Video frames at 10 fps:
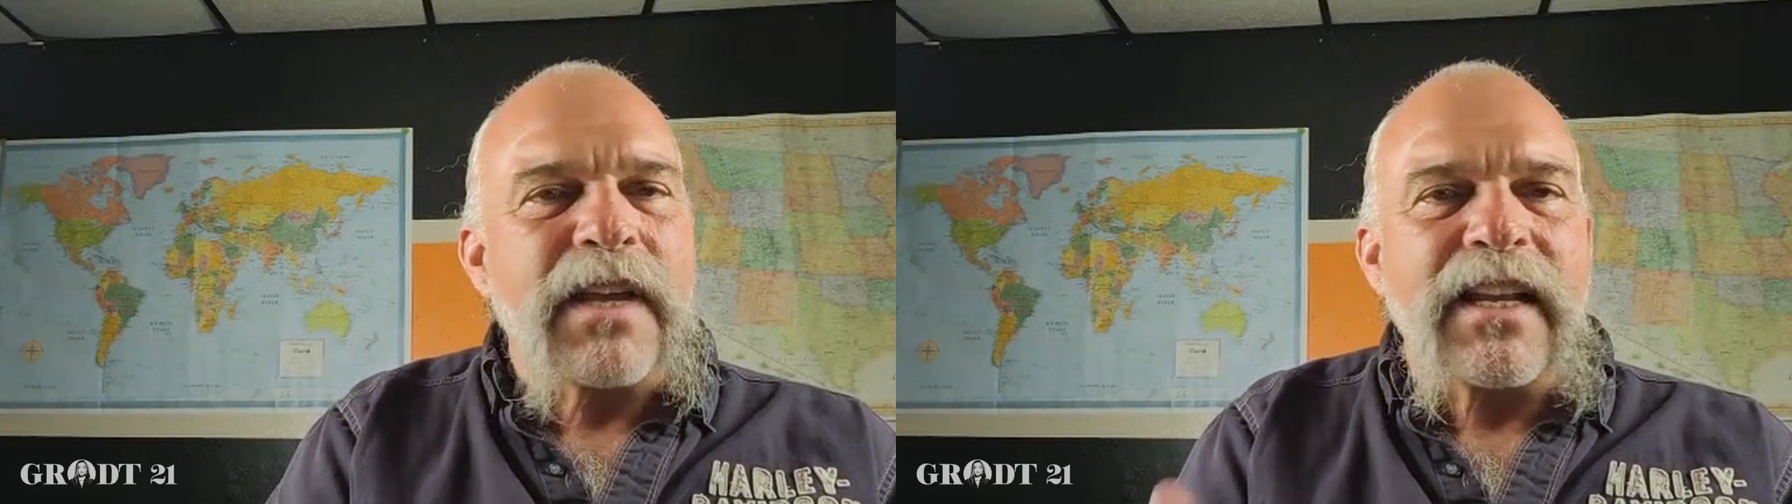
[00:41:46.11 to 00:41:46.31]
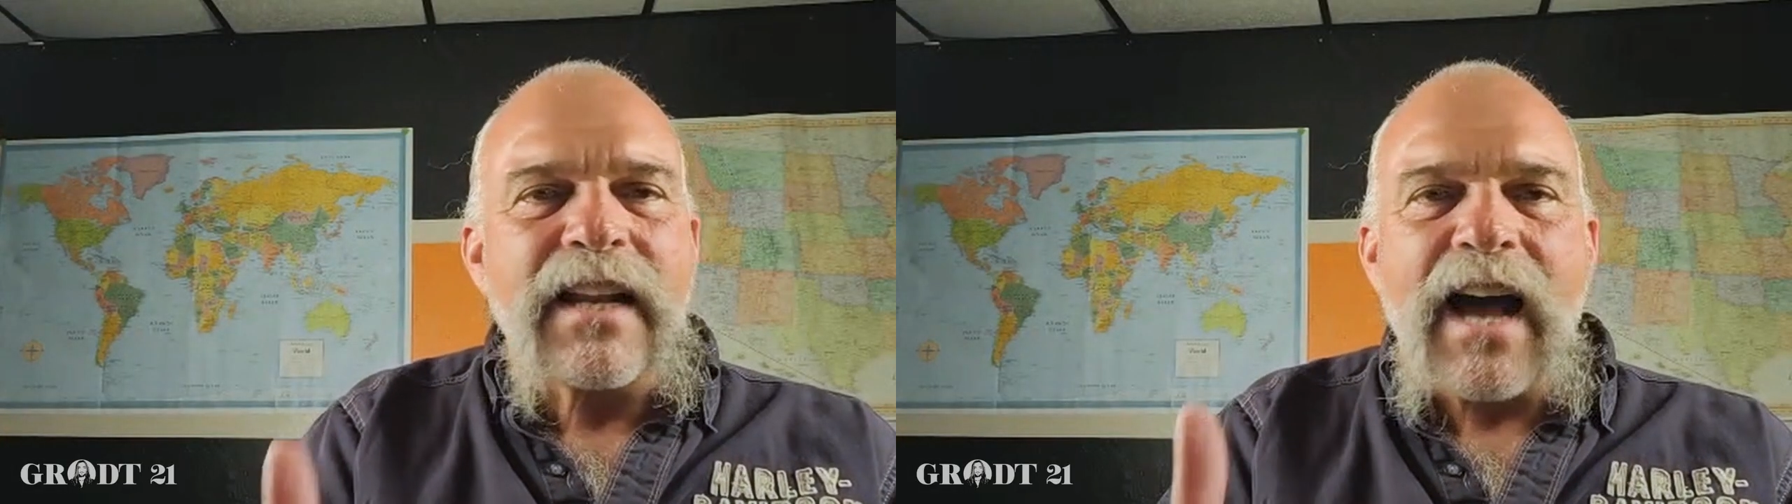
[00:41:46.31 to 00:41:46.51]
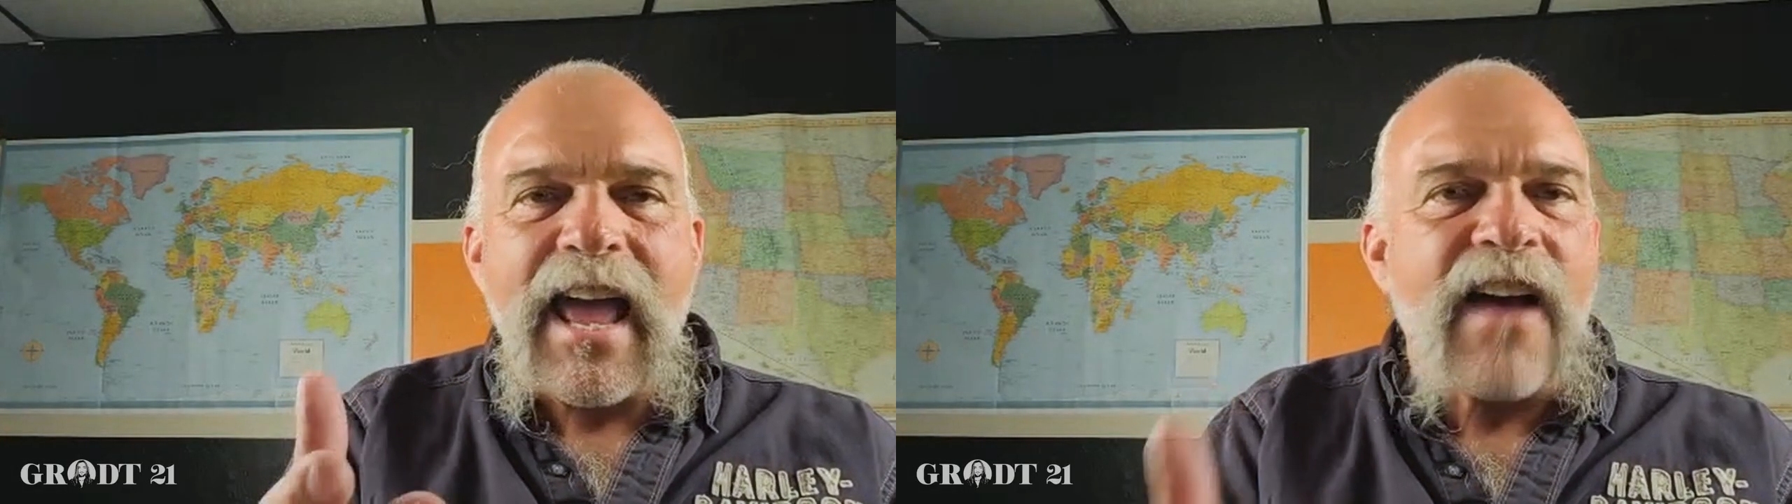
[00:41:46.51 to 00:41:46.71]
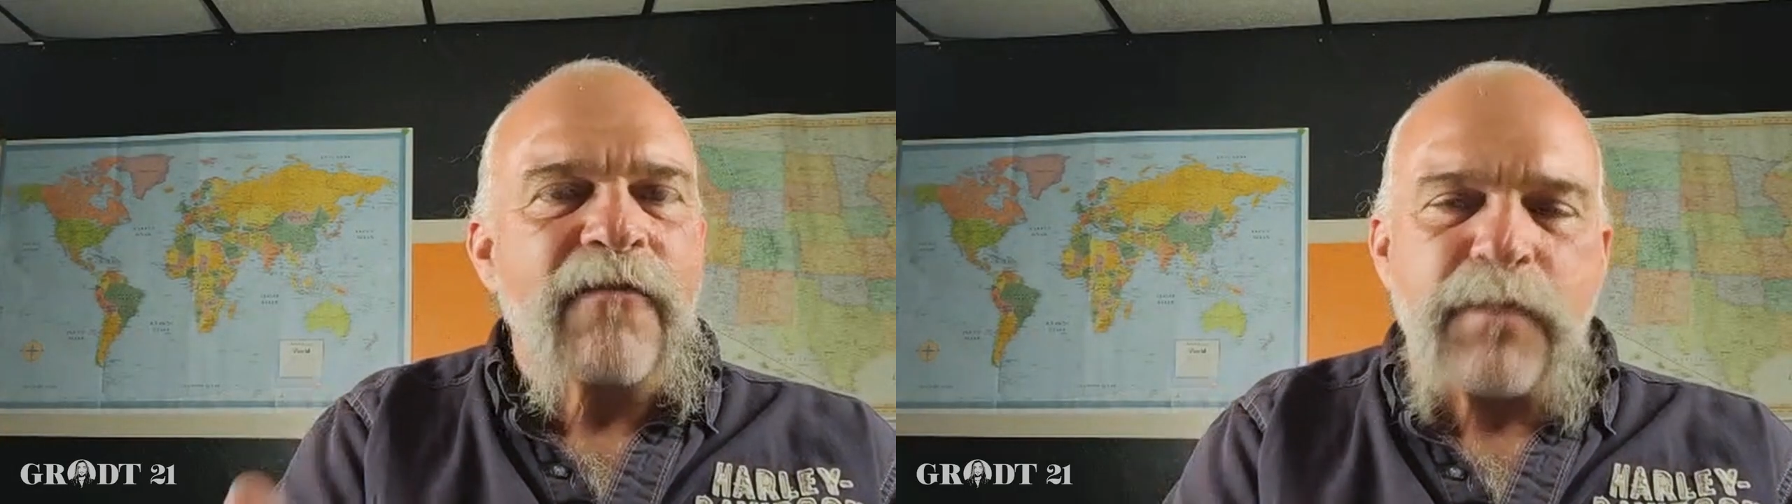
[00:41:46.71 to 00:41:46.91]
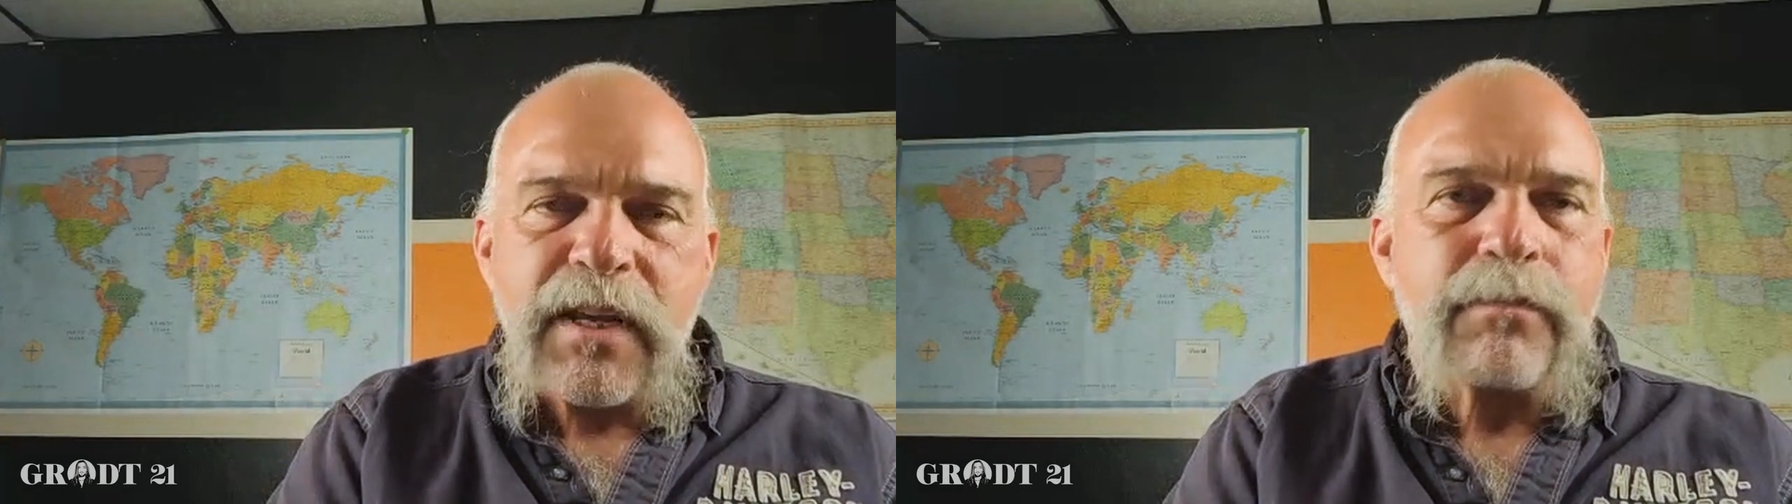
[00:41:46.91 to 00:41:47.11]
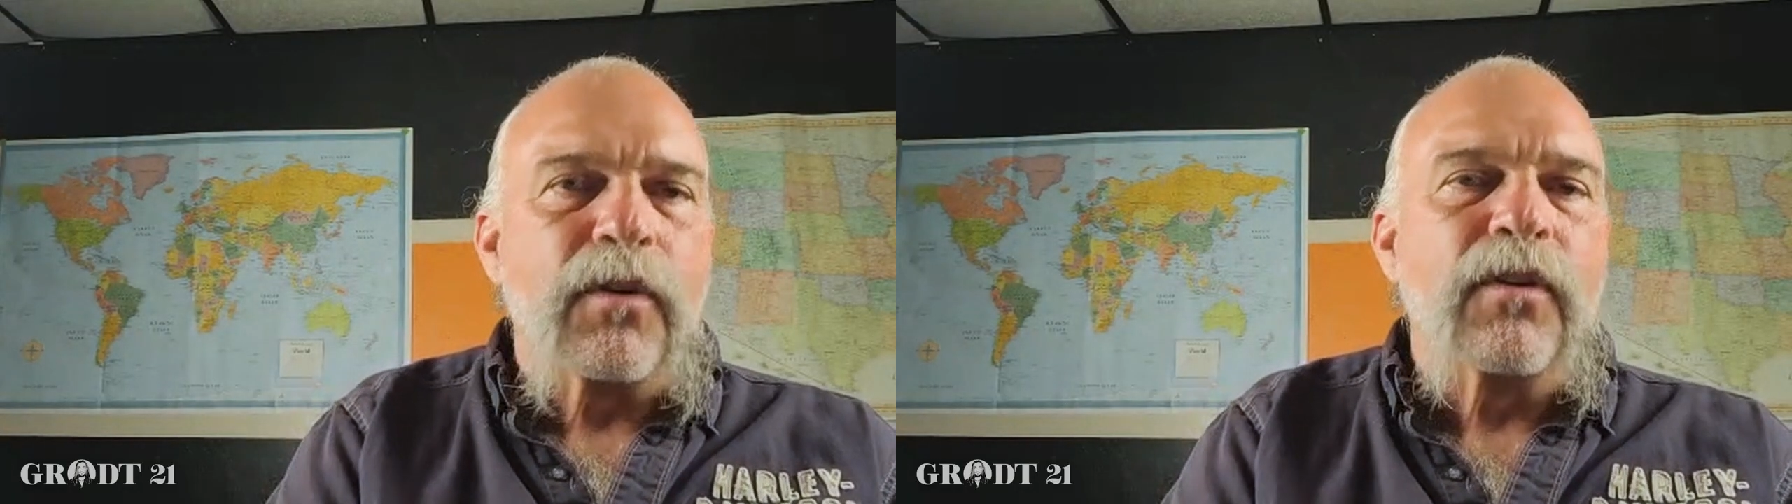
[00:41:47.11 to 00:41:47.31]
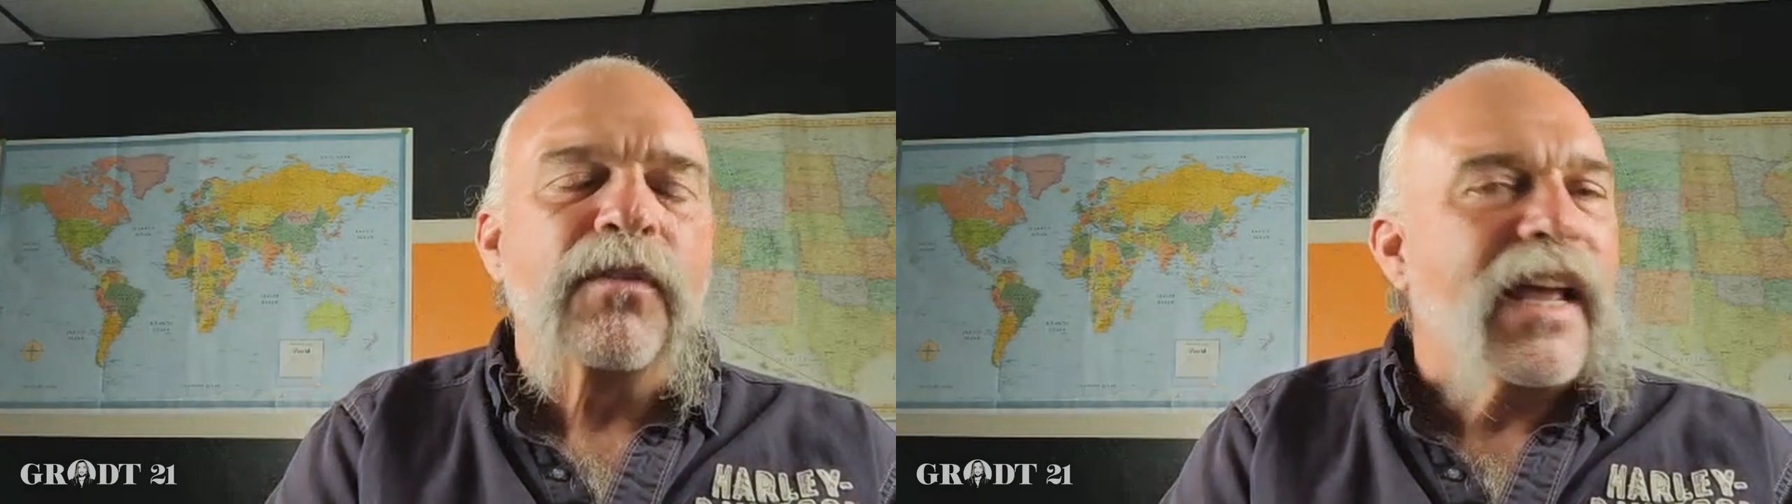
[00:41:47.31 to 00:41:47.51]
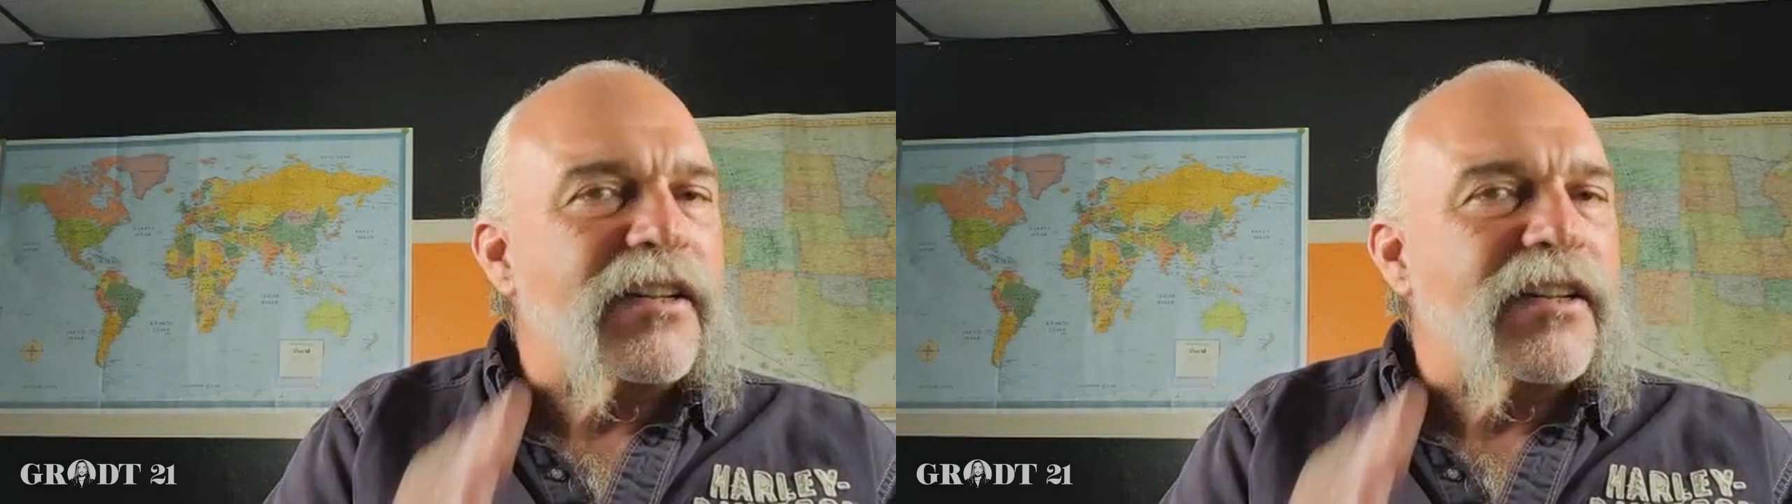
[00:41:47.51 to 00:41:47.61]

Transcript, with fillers: I mean, I have people